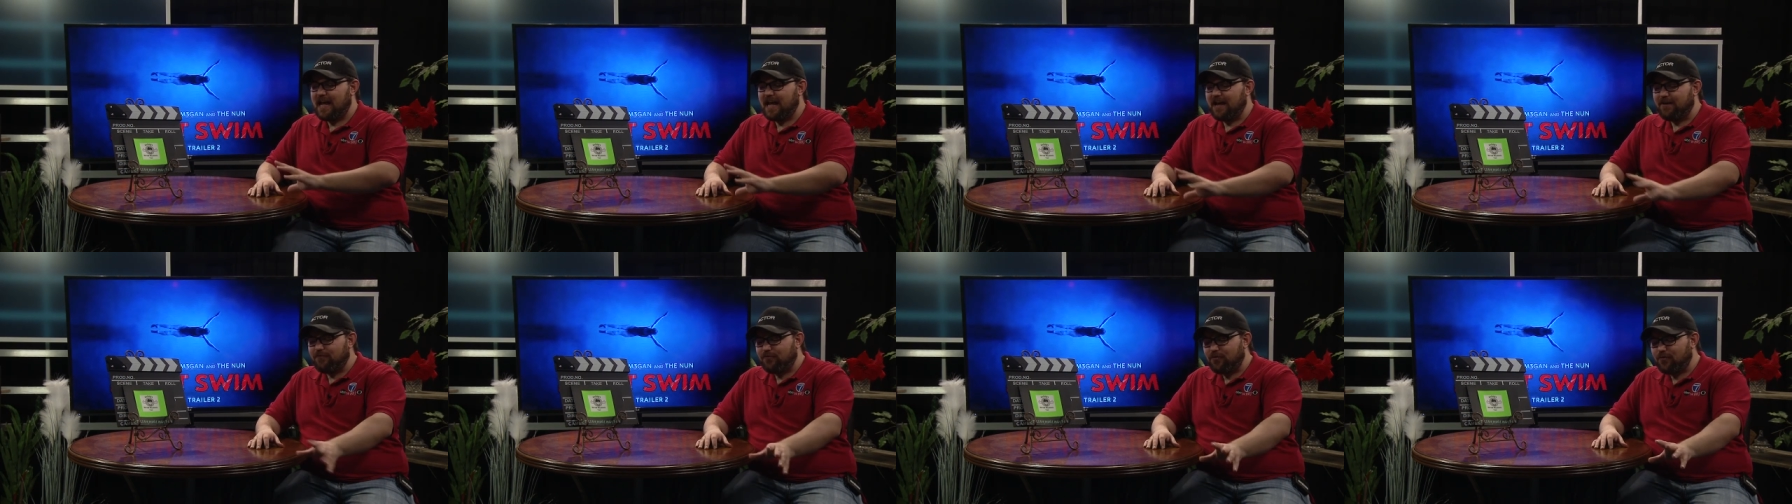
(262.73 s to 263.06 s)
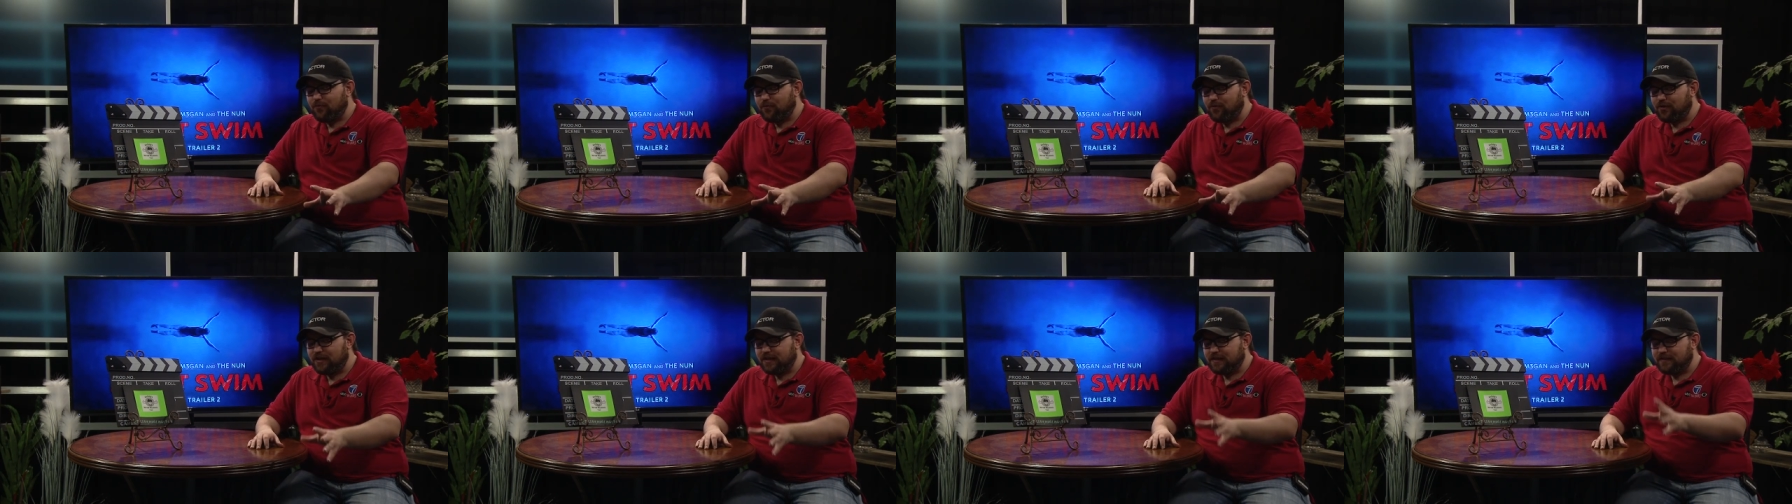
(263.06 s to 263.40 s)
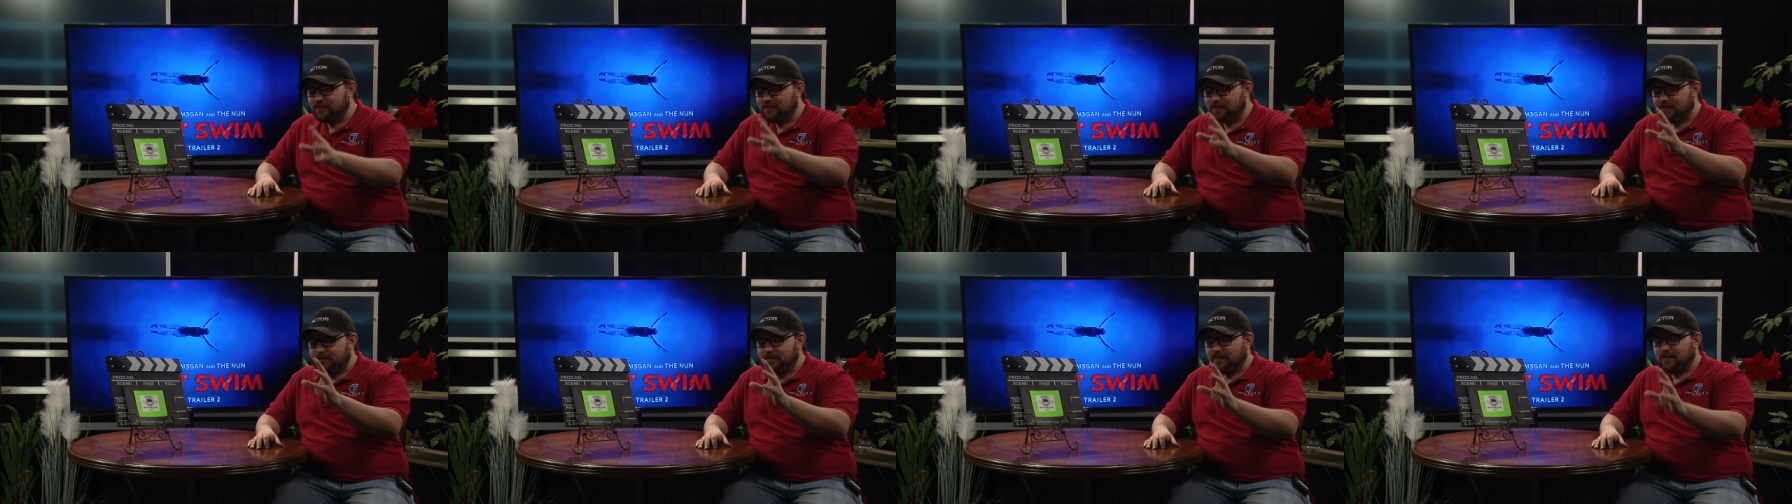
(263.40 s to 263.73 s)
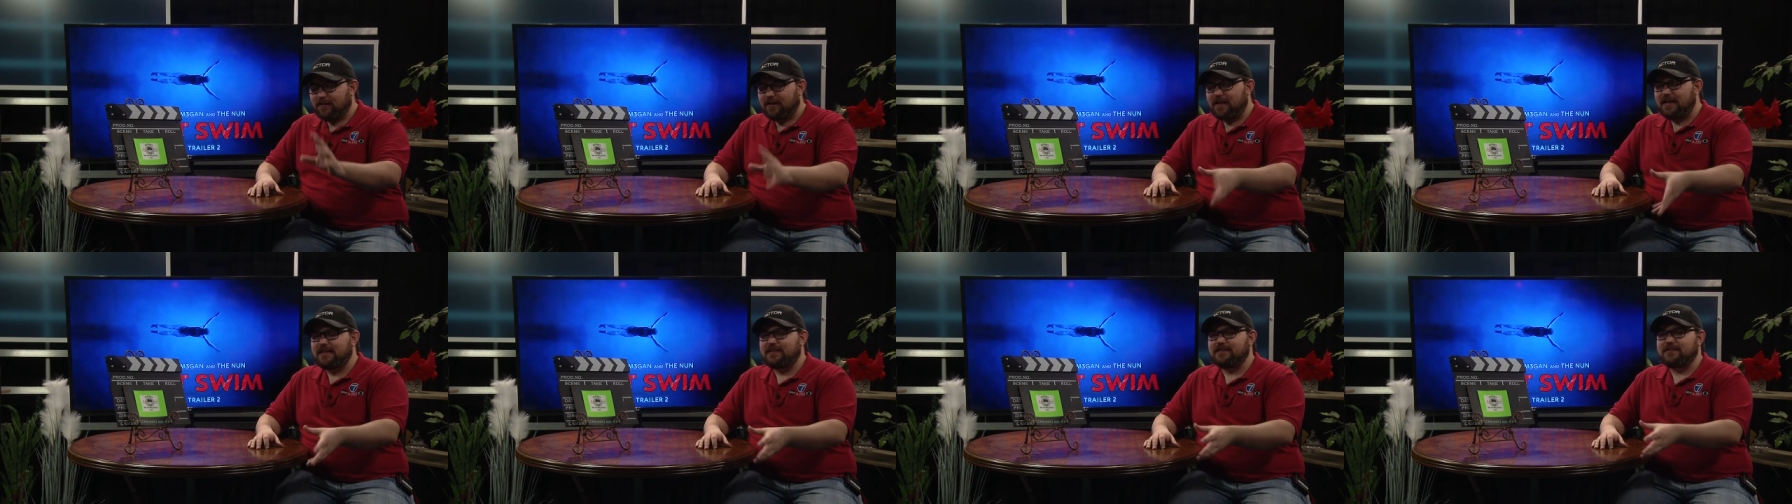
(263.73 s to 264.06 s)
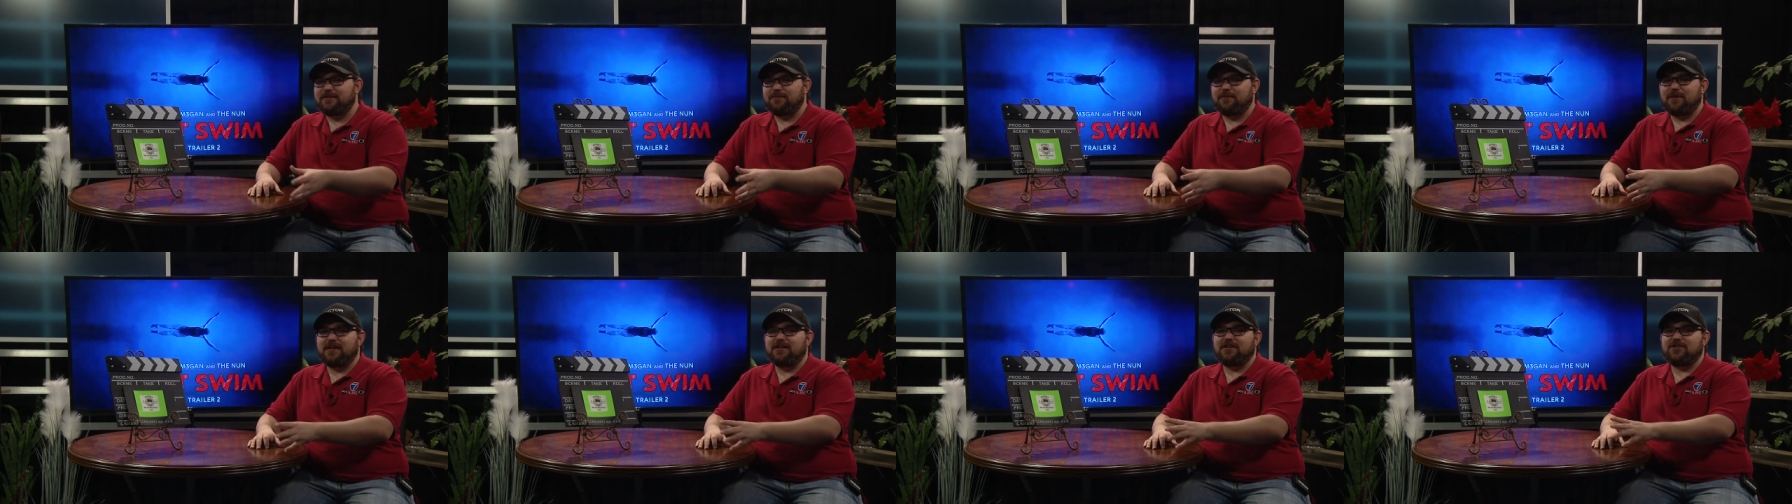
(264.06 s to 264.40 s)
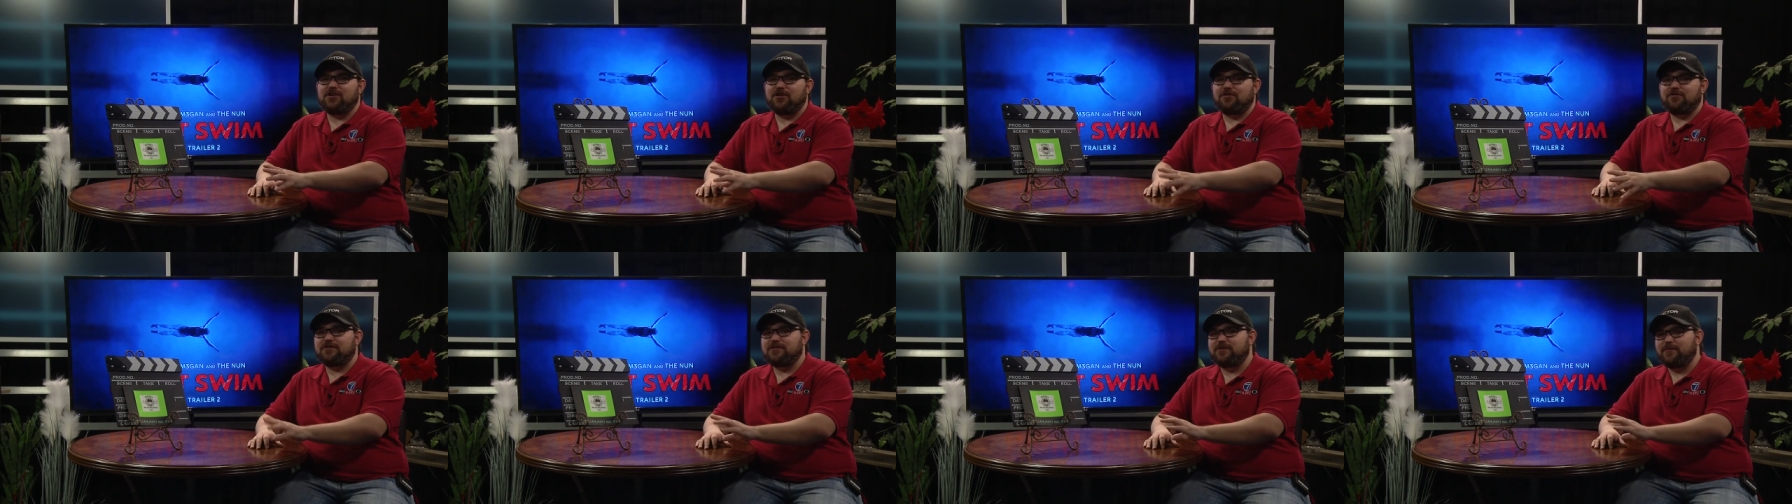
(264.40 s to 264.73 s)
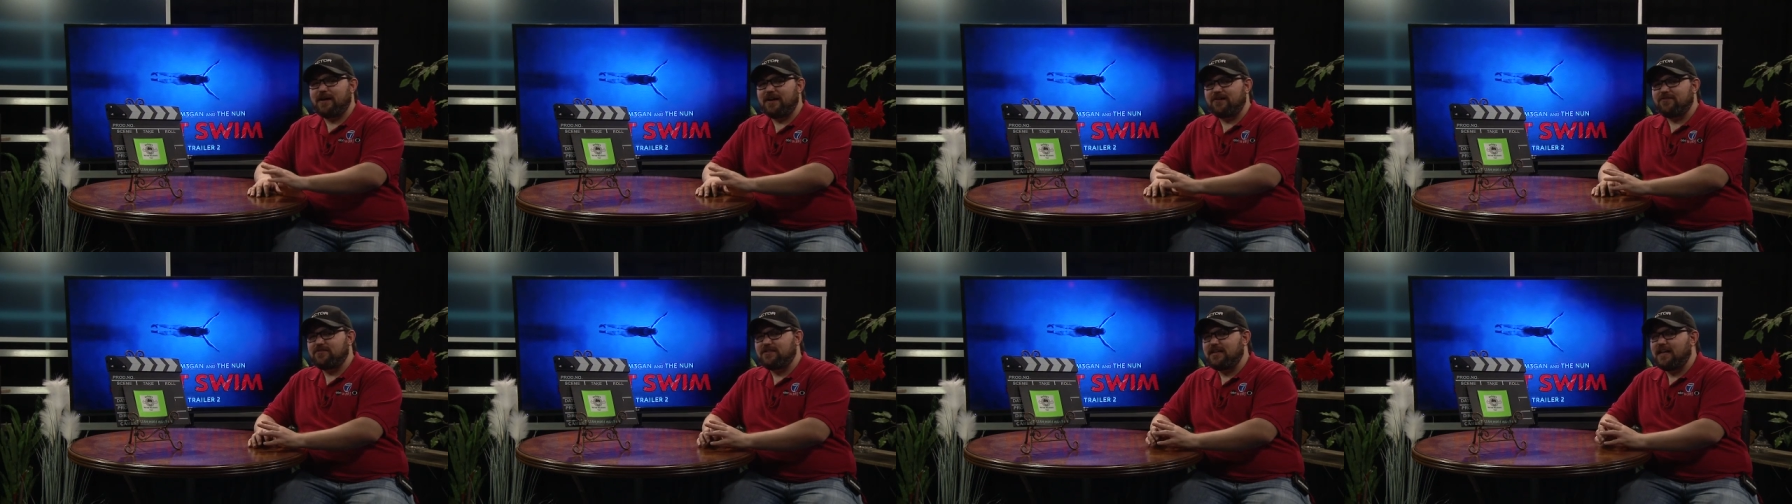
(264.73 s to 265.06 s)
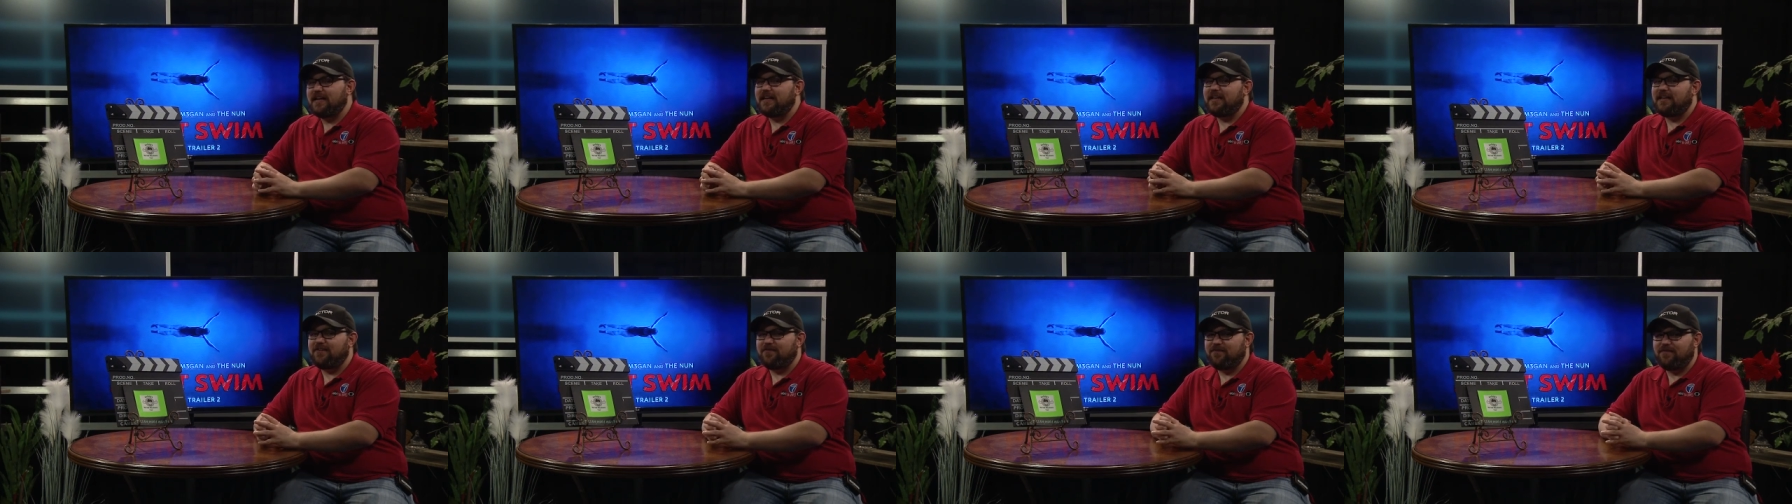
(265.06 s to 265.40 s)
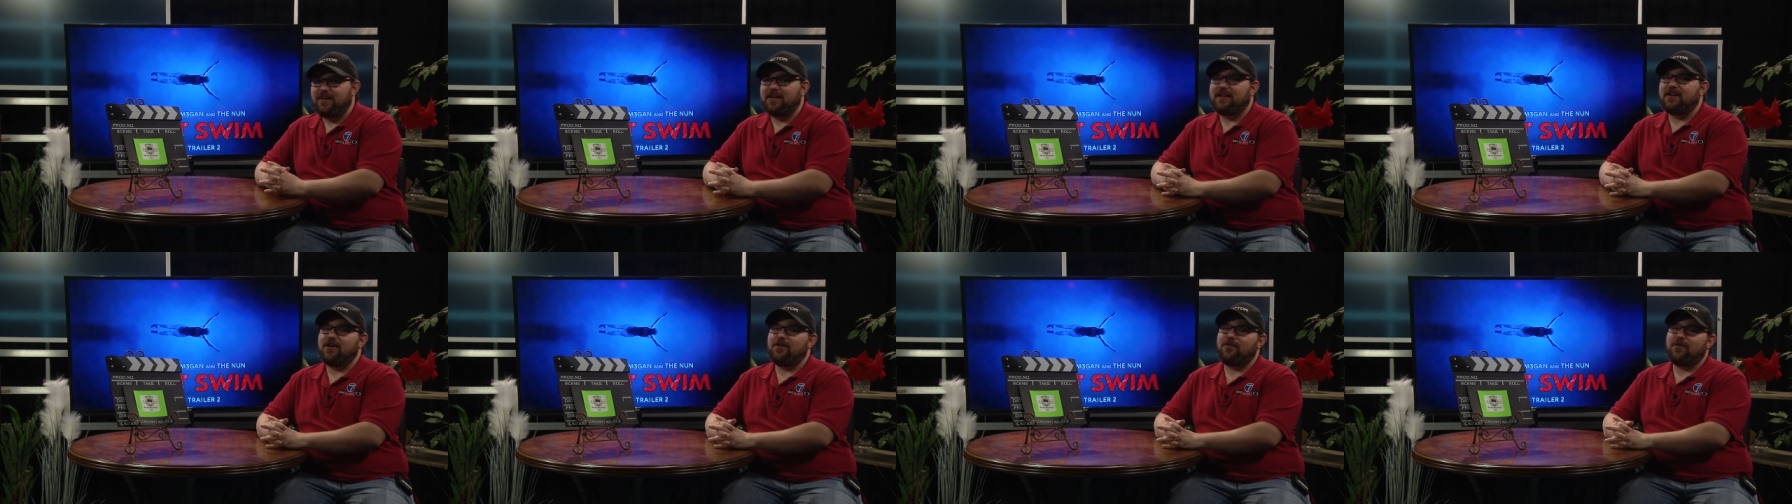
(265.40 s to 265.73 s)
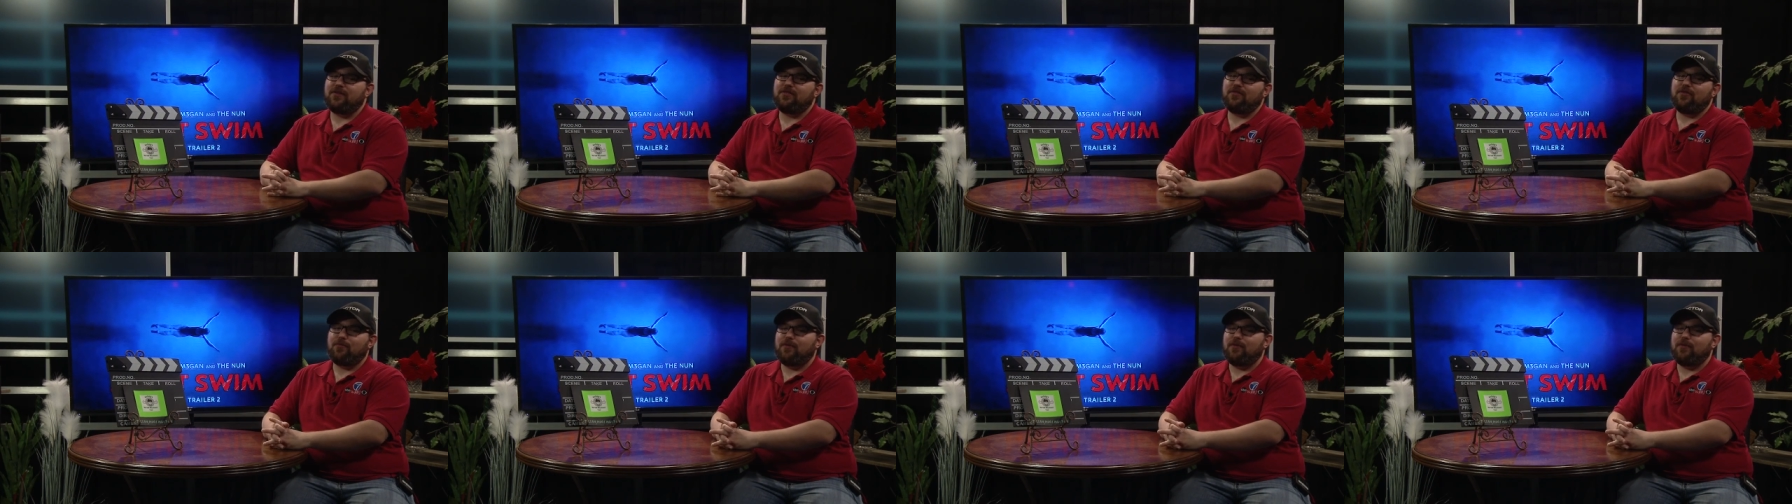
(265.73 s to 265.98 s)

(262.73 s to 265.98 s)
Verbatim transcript: Everyone likes to make jokes about Danny DeVito and